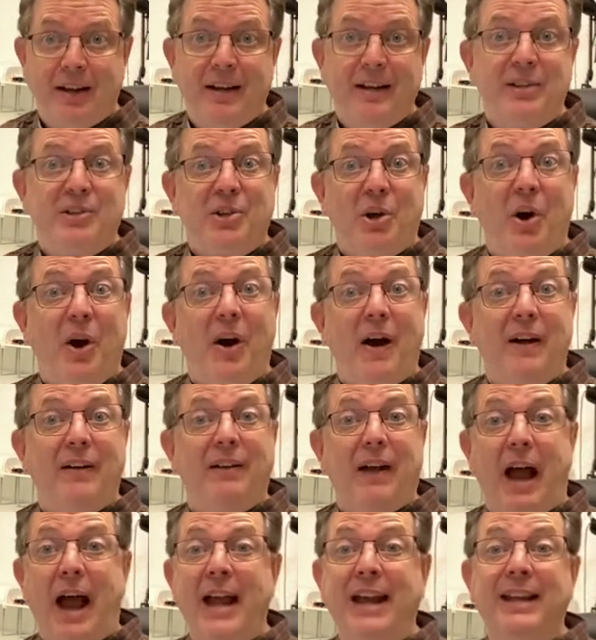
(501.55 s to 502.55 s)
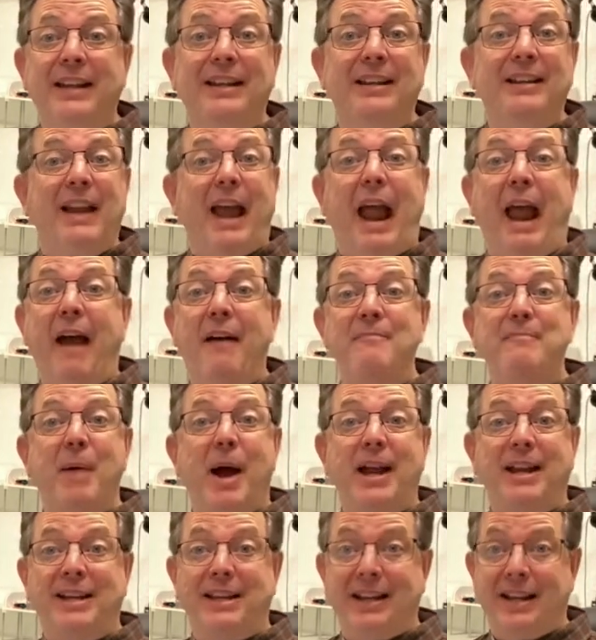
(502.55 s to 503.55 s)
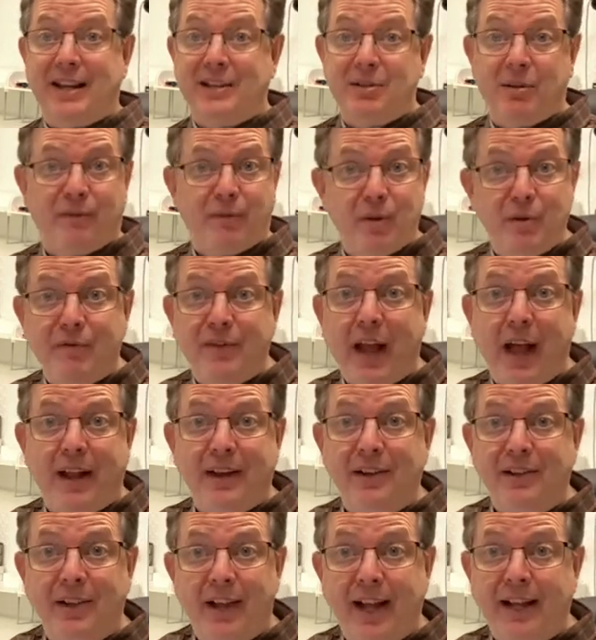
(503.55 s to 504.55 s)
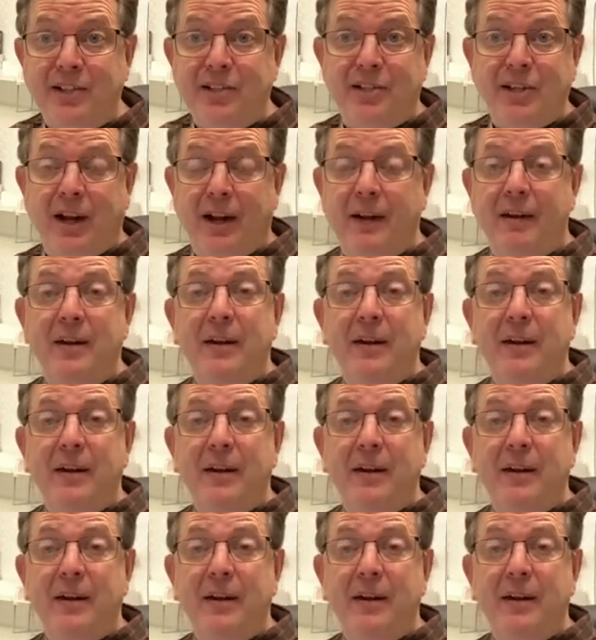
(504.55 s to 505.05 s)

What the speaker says: So I can have my kids, if you've got an Alexa,